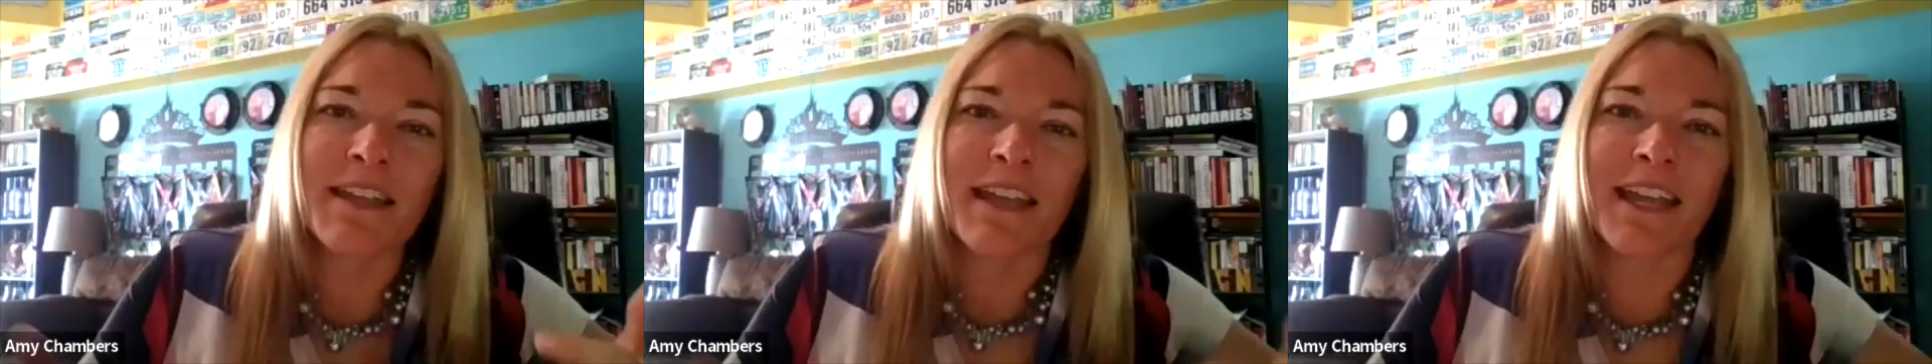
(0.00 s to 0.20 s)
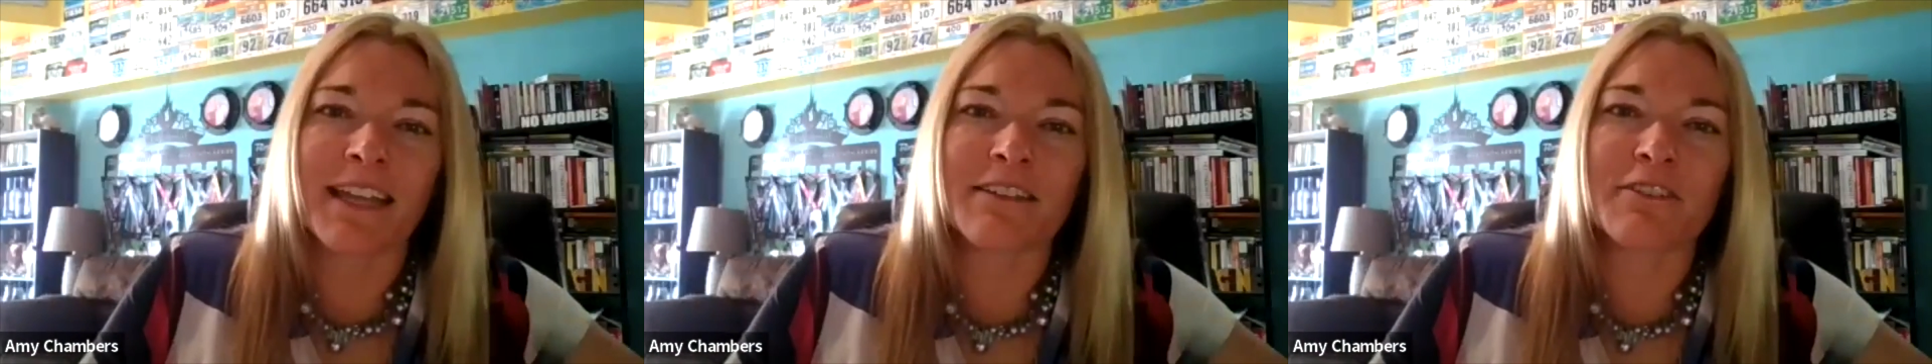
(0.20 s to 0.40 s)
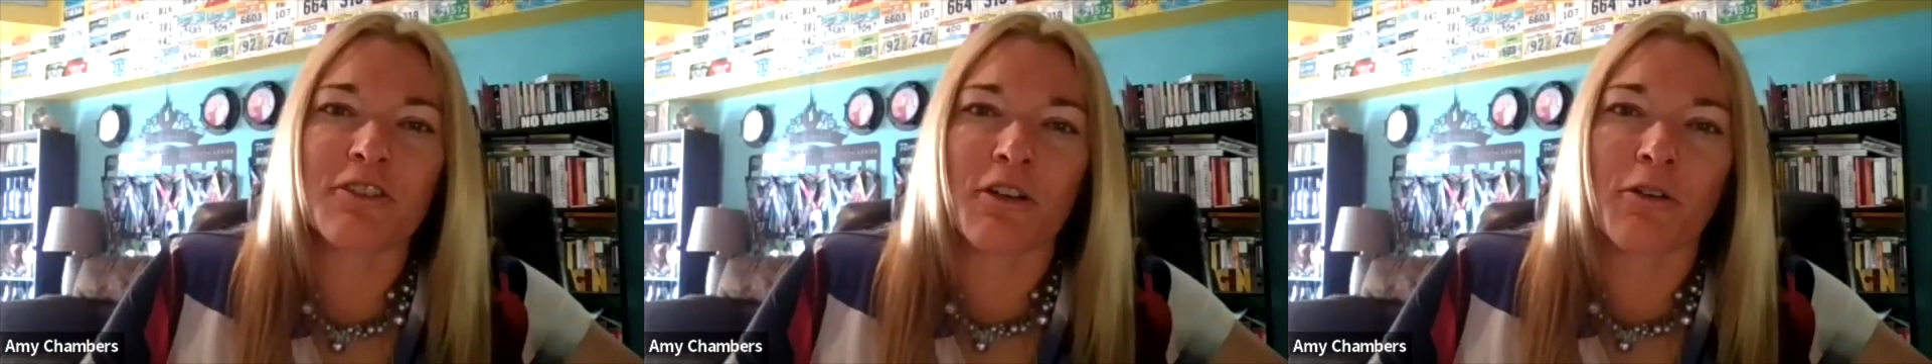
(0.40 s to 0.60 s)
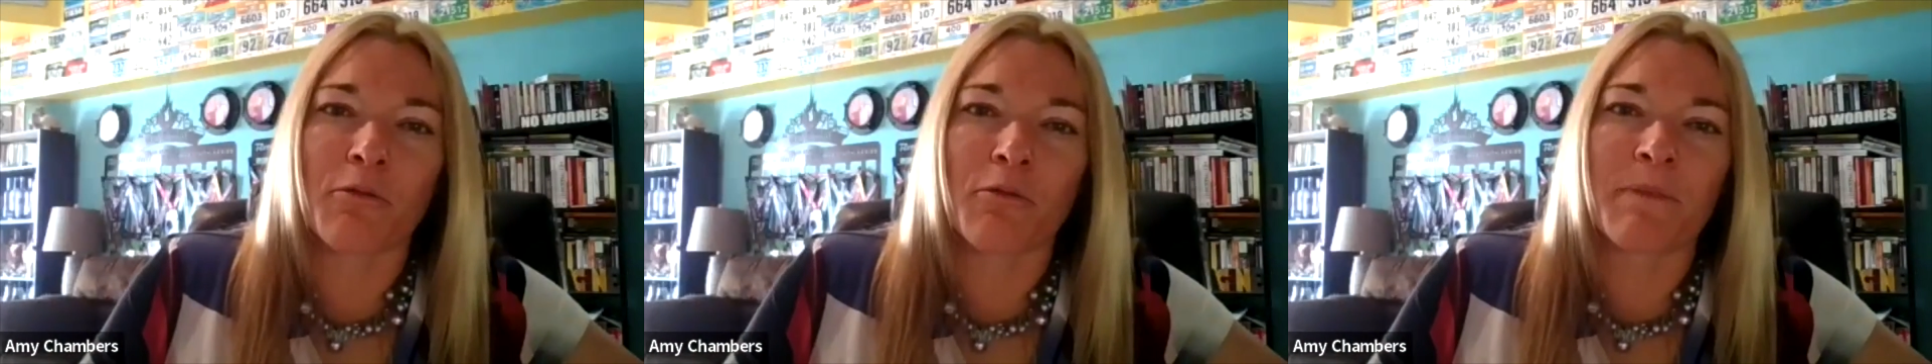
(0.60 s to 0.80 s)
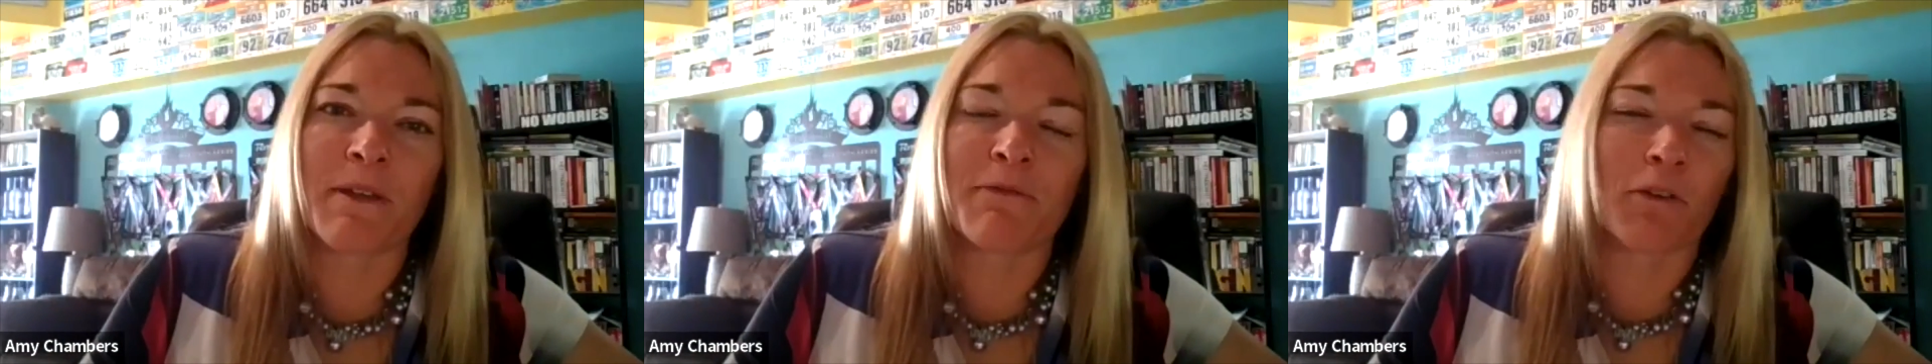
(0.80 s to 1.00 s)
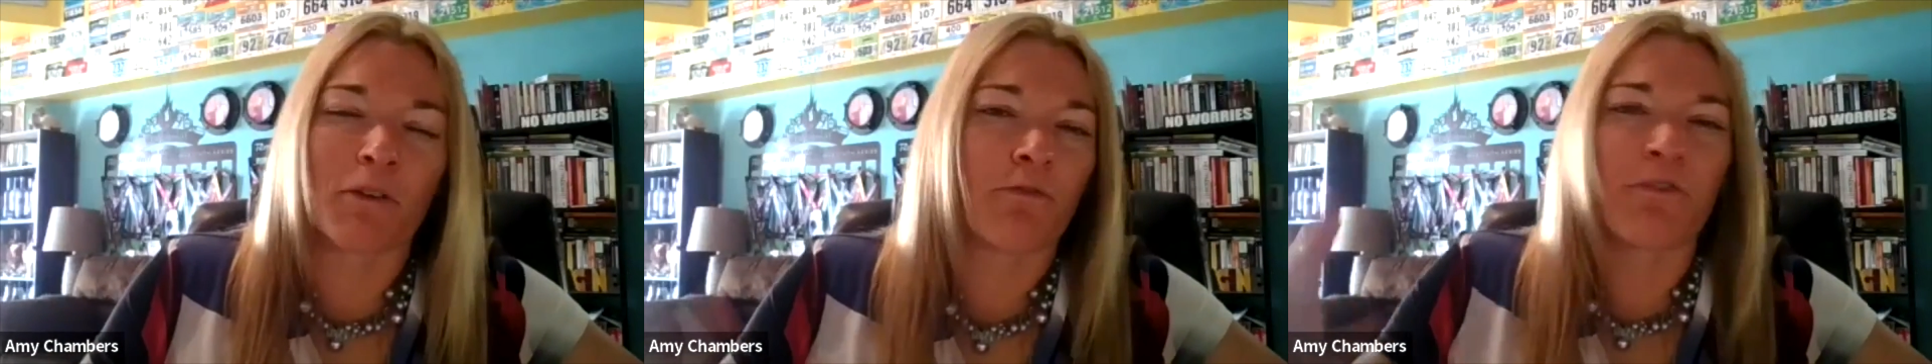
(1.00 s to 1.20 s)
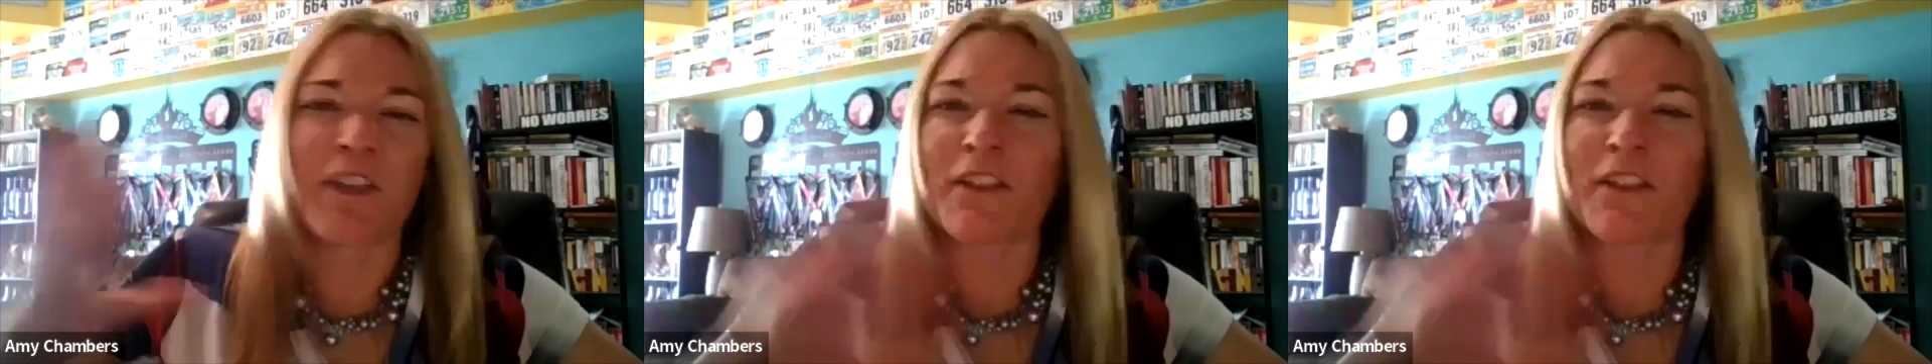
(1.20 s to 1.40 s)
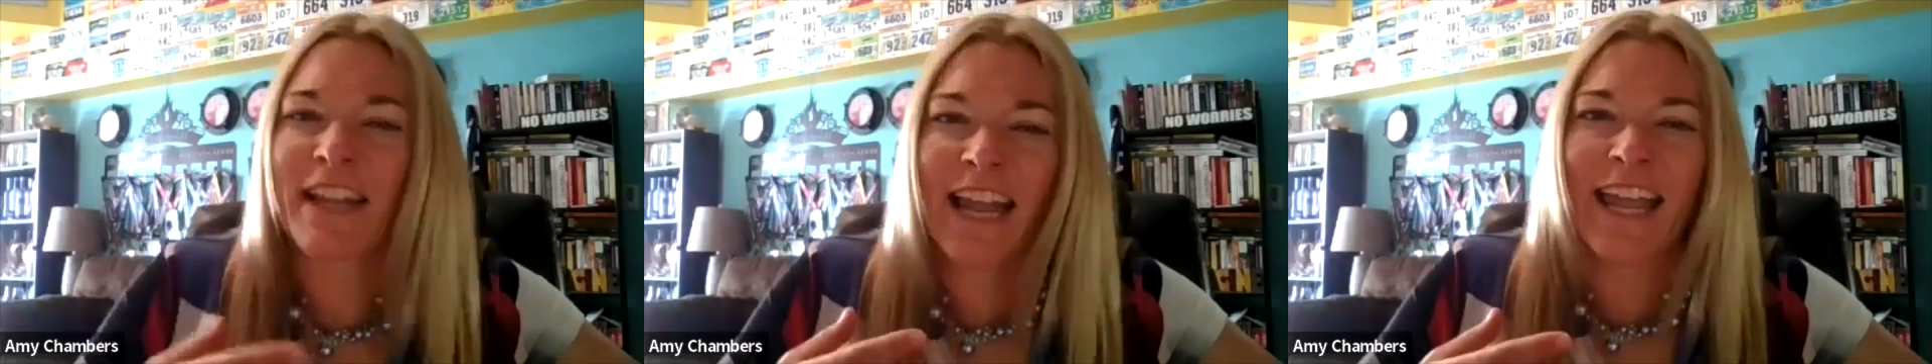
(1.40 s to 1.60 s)
And so if you're
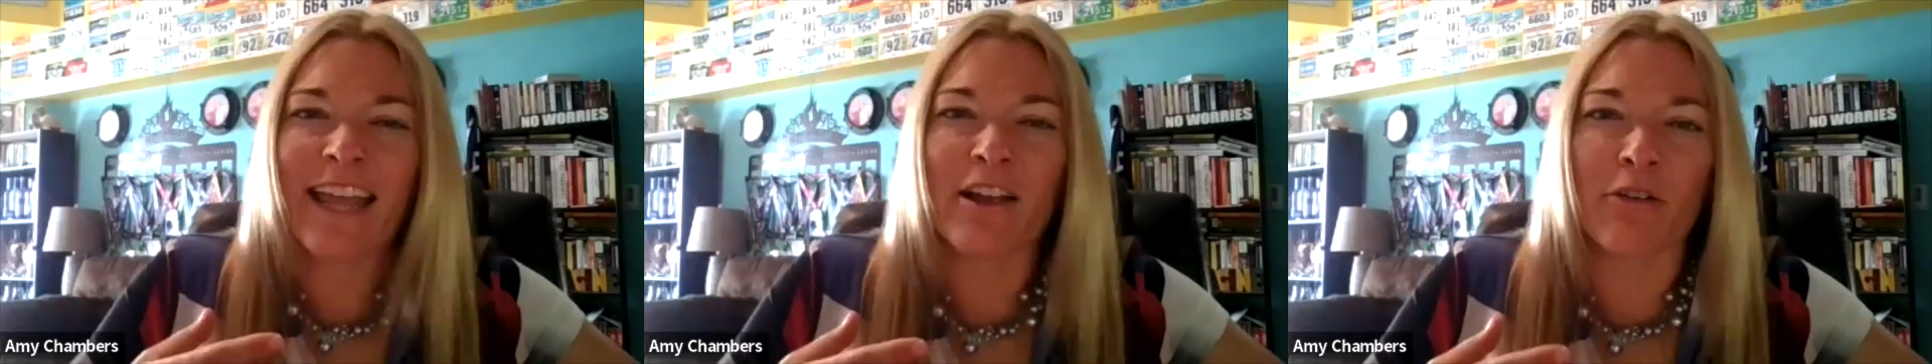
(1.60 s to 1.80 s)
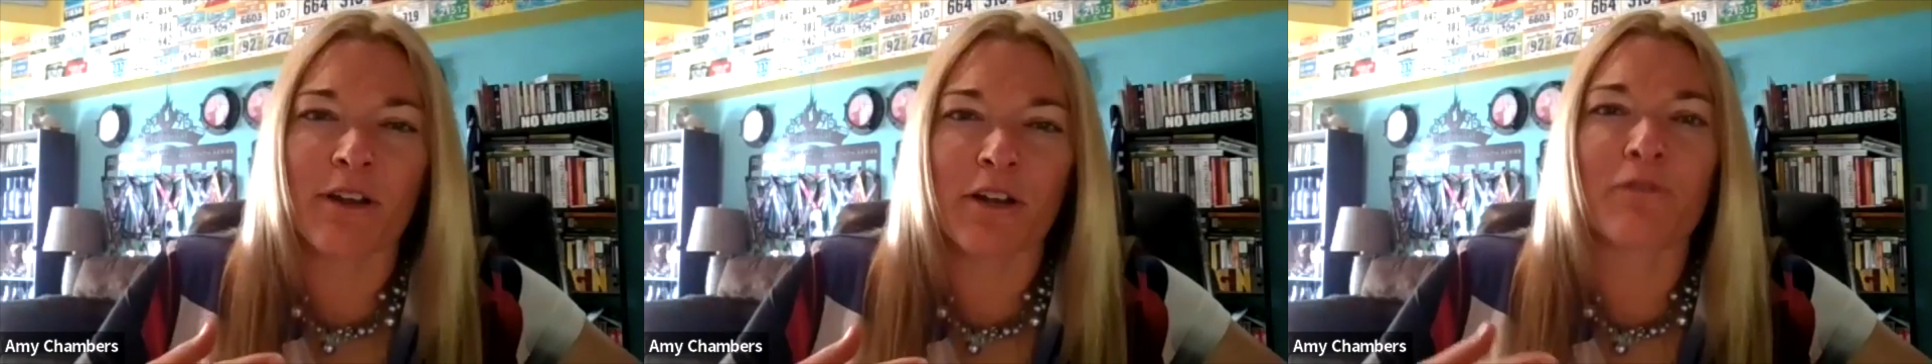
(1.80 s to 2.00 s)
feeling angry